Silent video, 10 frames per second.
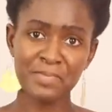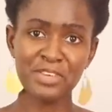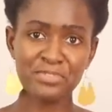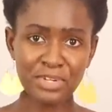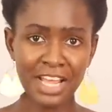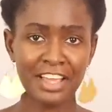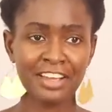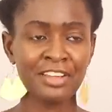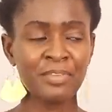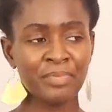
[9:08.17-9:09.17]
if you're
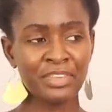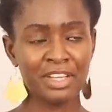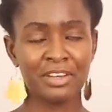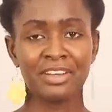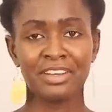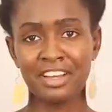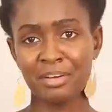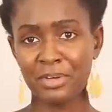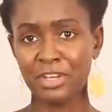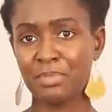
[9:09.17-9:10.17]
like a
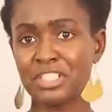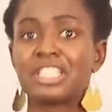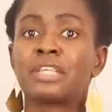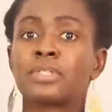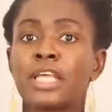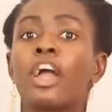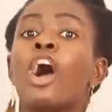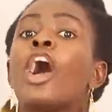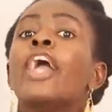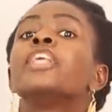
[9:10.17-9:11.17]
bigger person, they'll say,
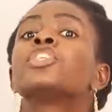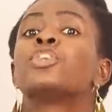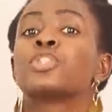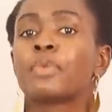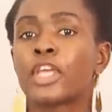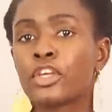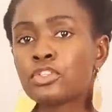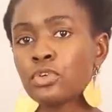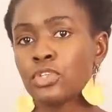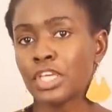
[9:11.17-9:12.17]
it's also
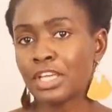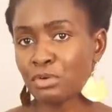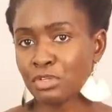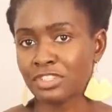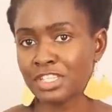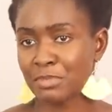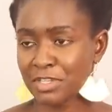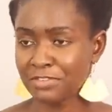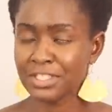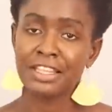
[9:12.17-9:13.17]
because you're taking
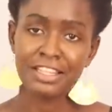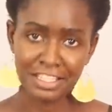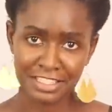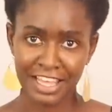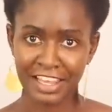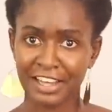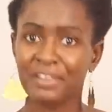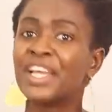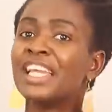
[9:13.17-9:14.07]
contraceptives, things like that.